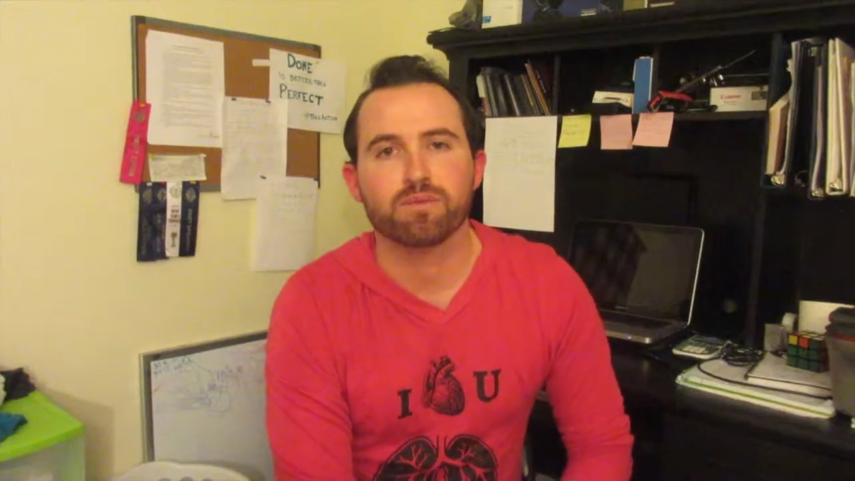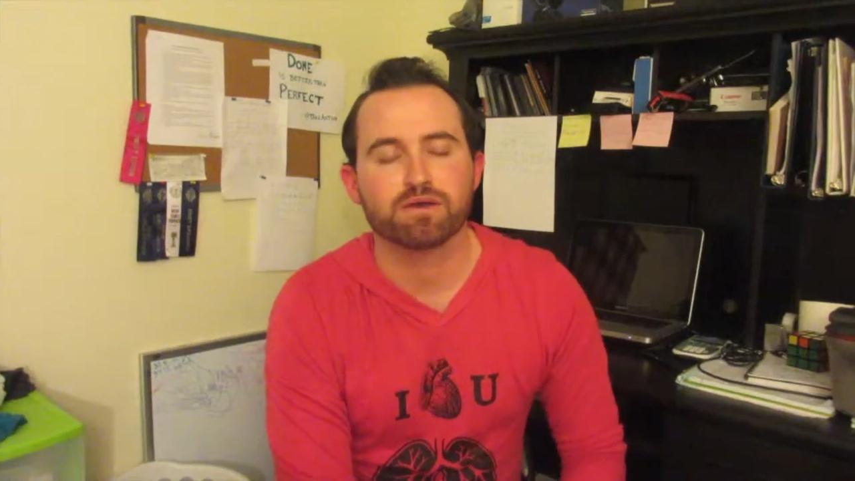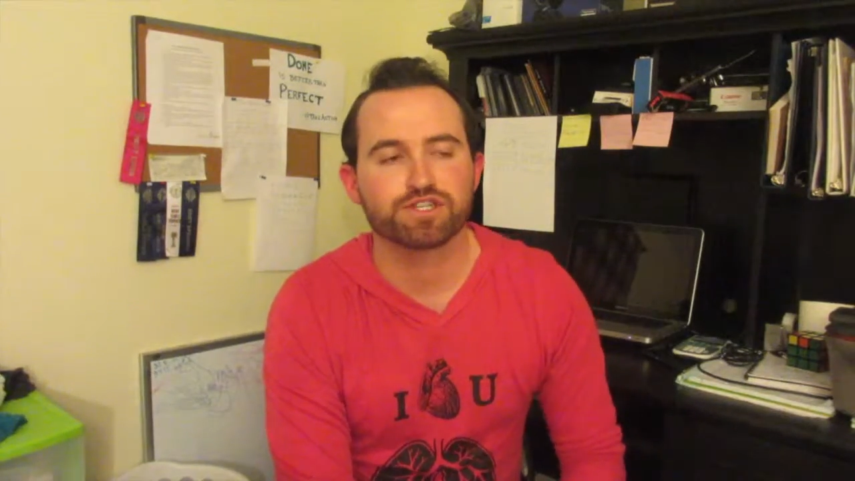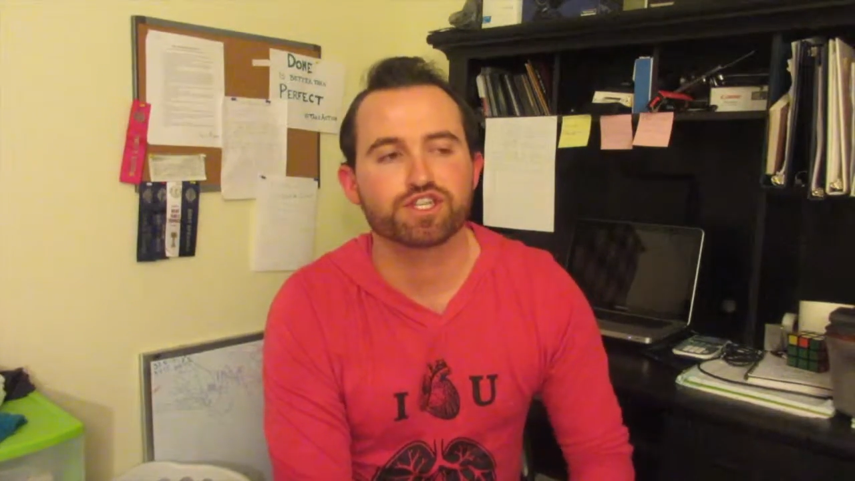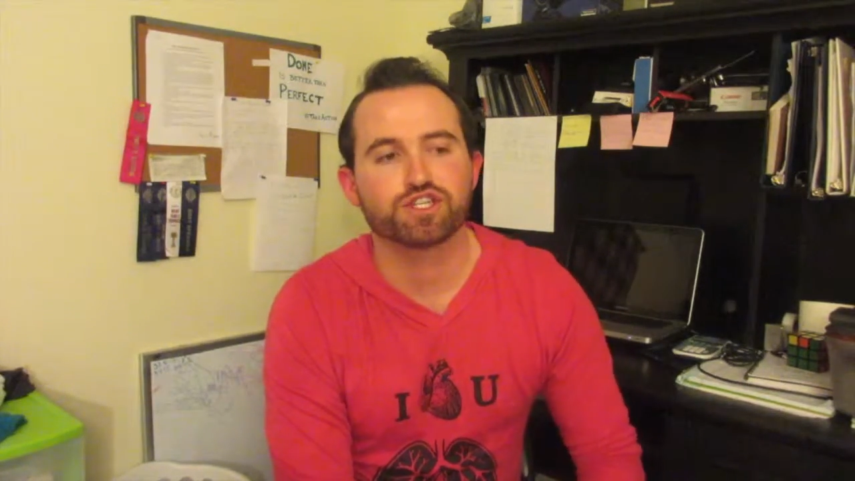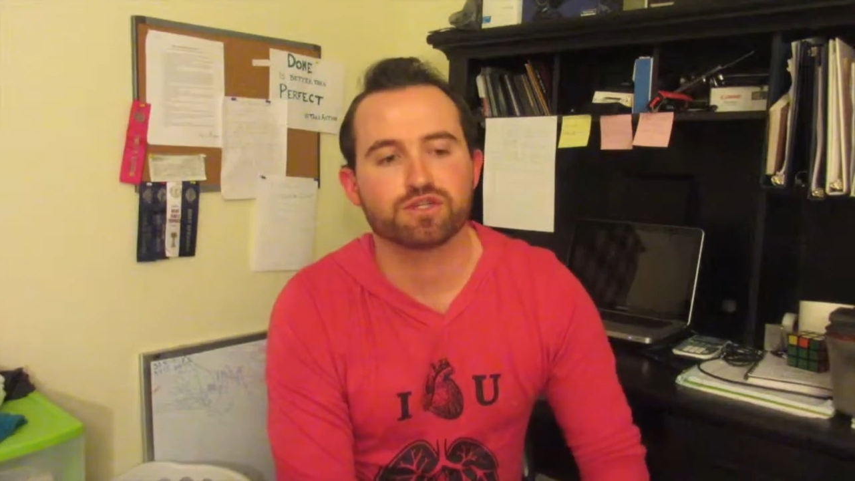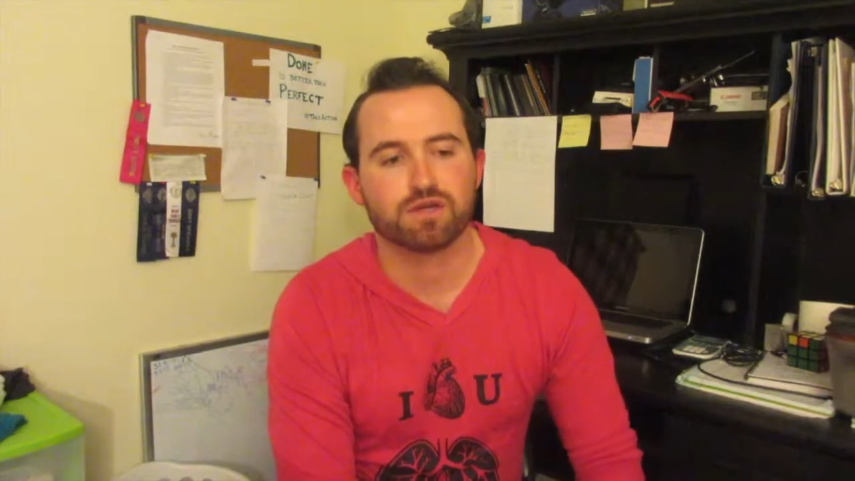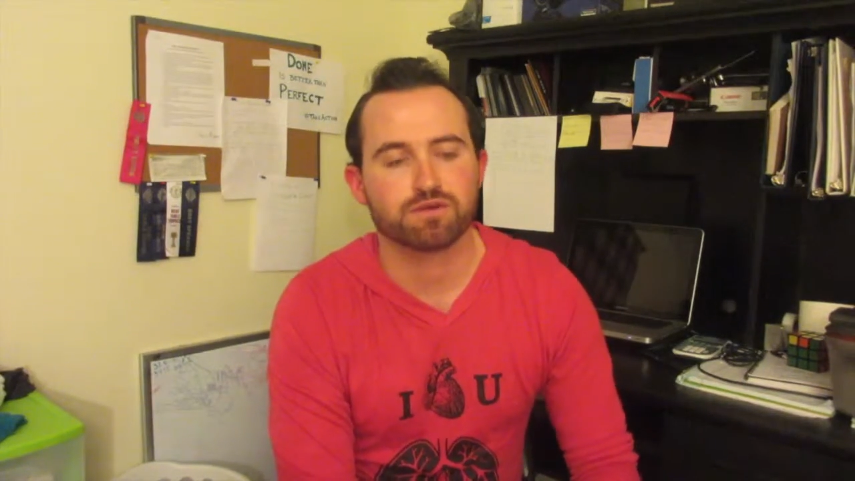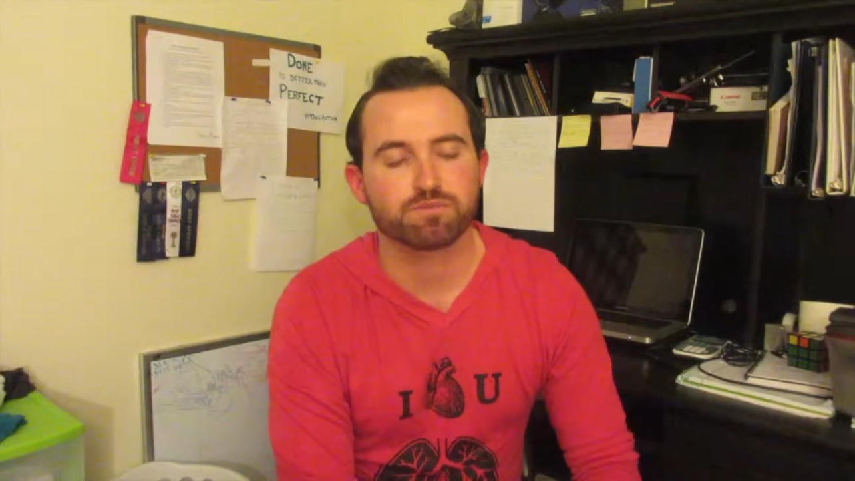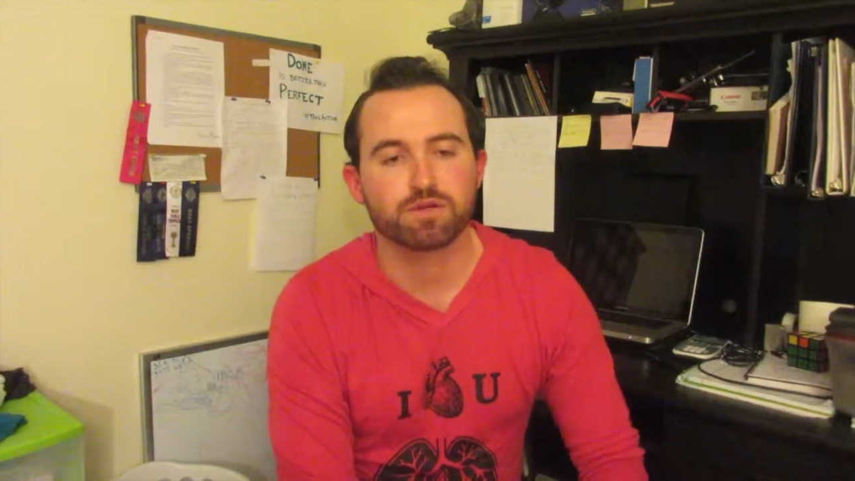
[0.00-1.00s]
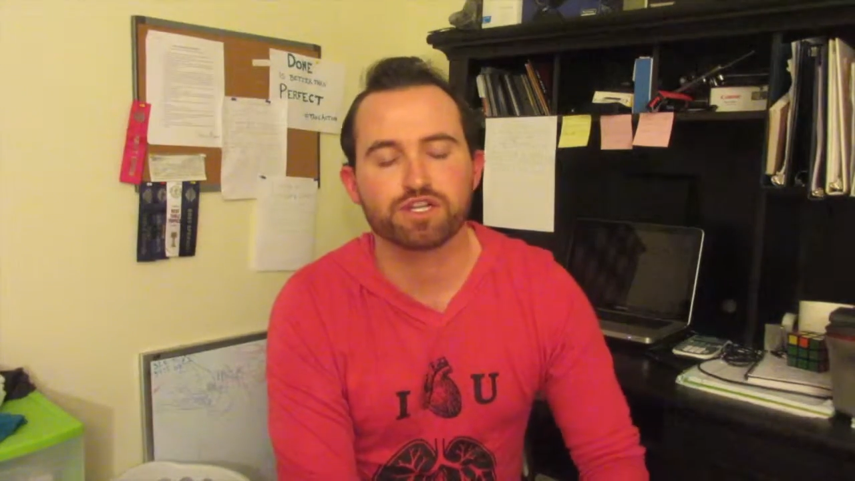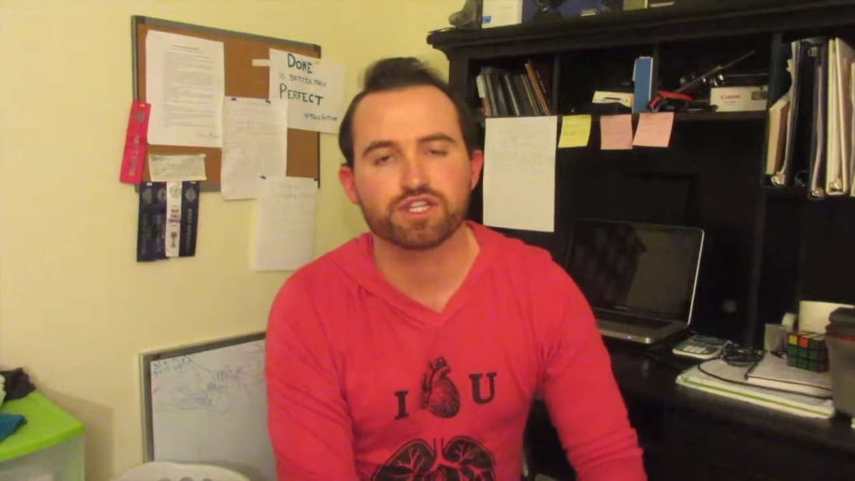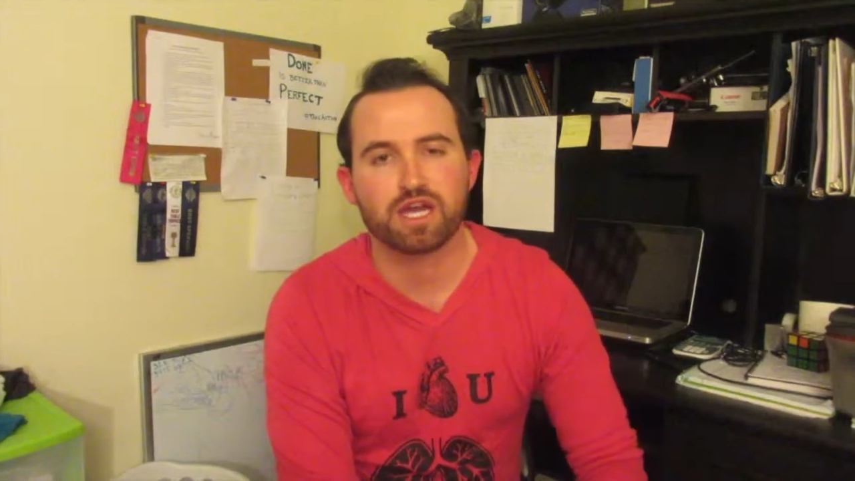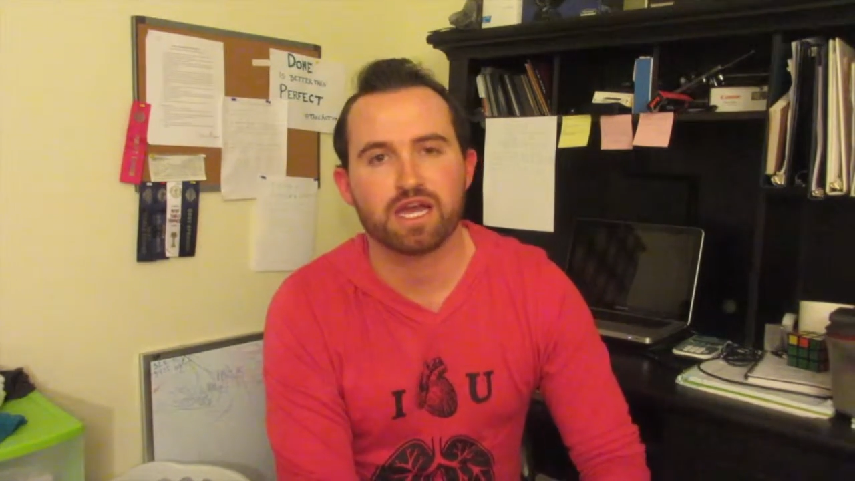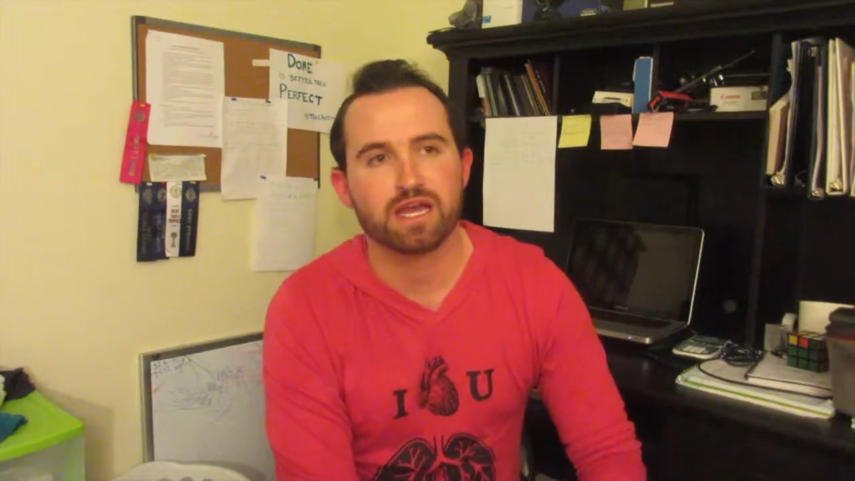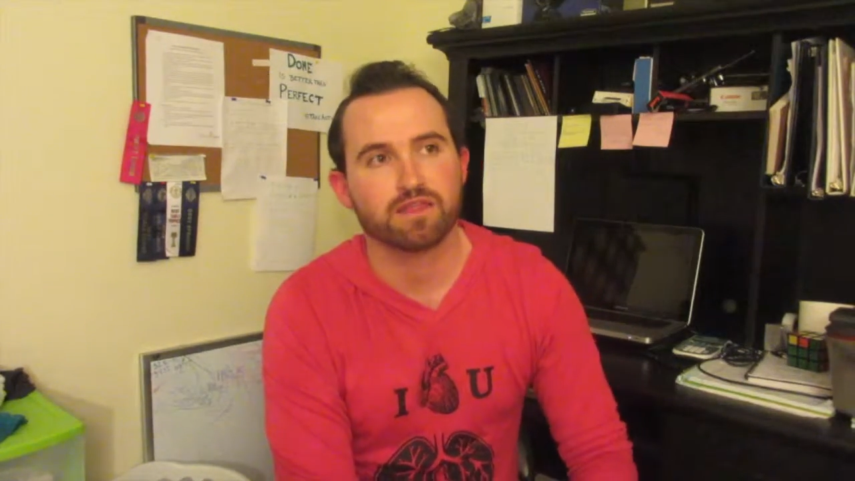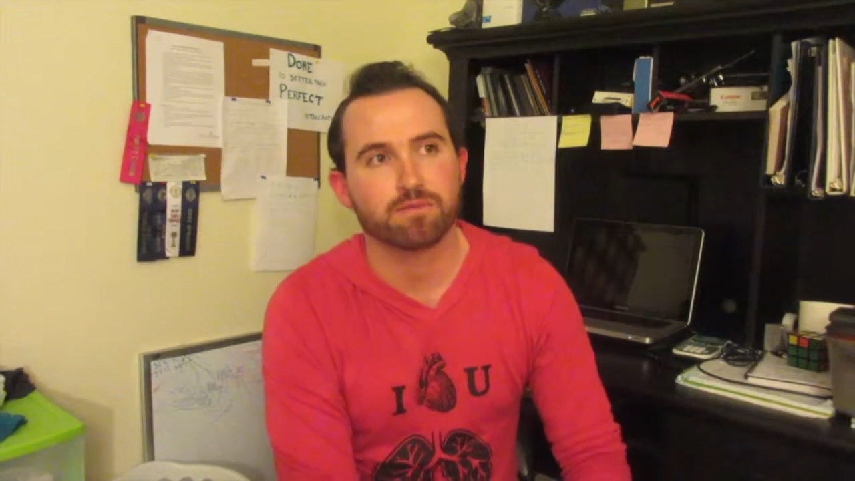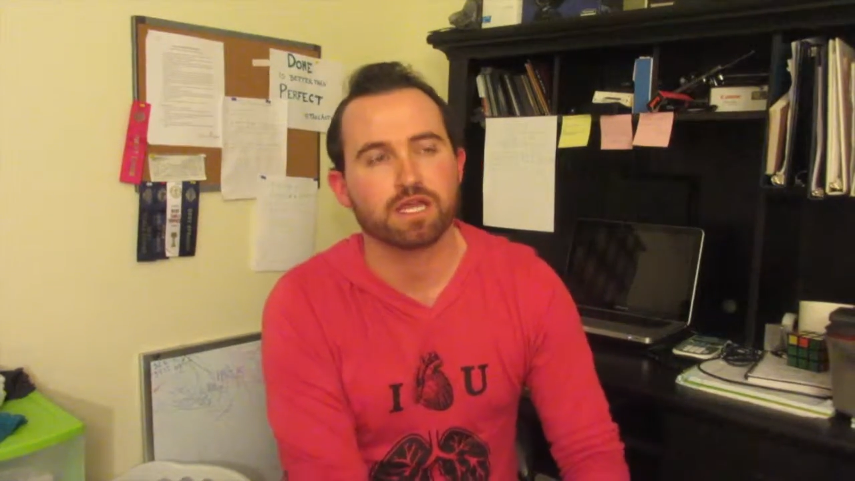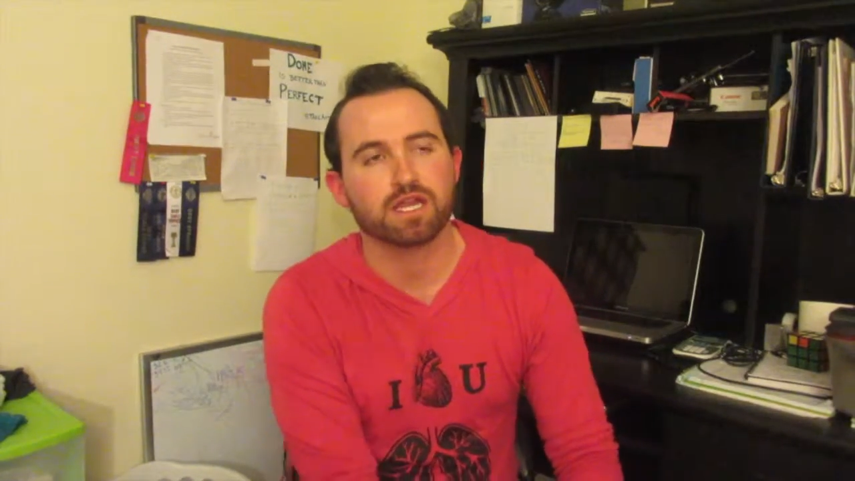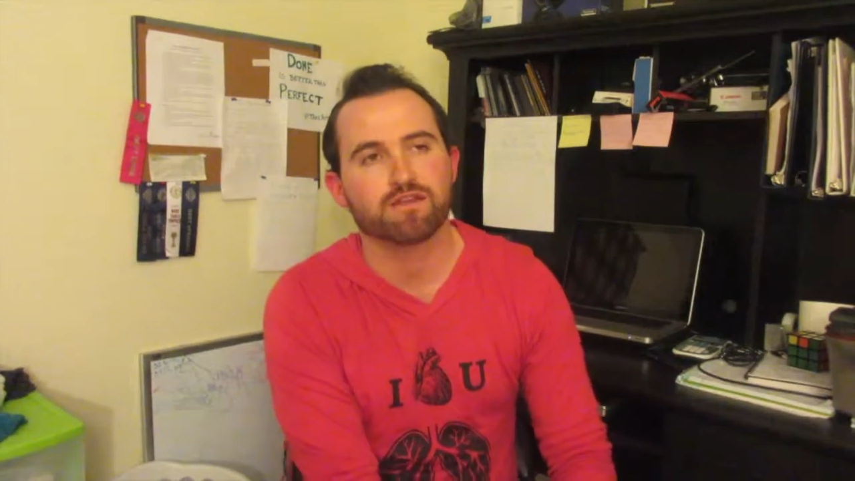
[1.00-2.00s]
I was pretty shy at the
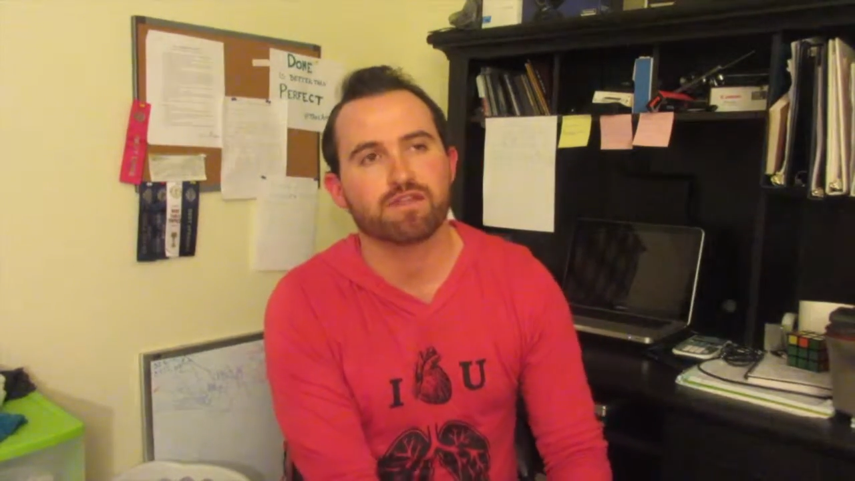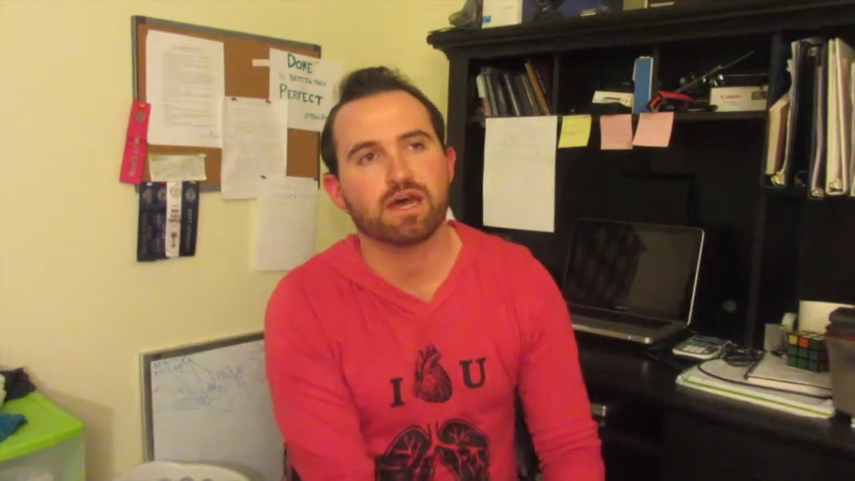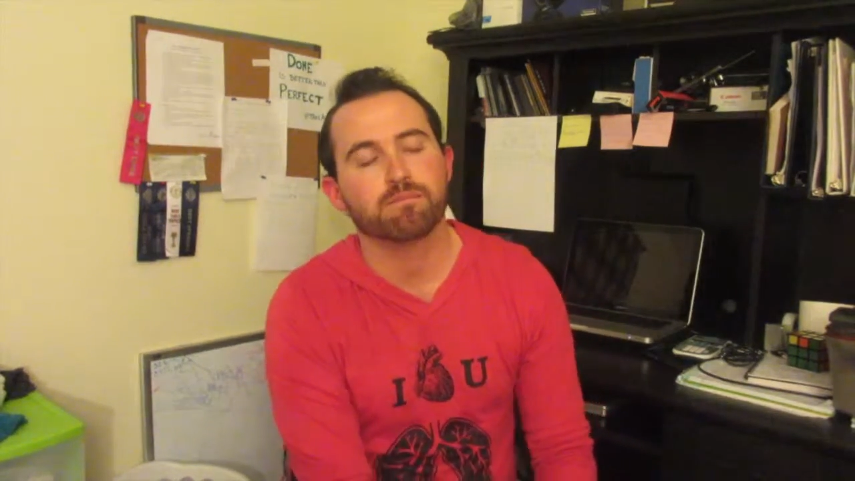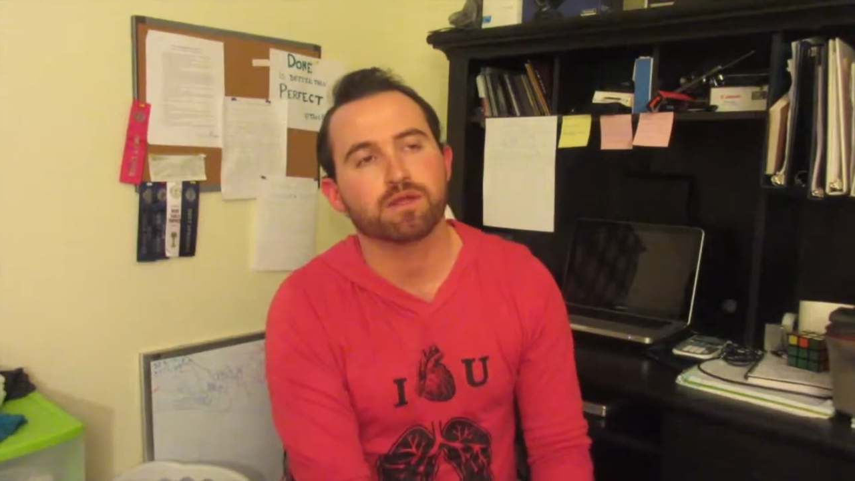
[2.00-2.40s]
beginning of that,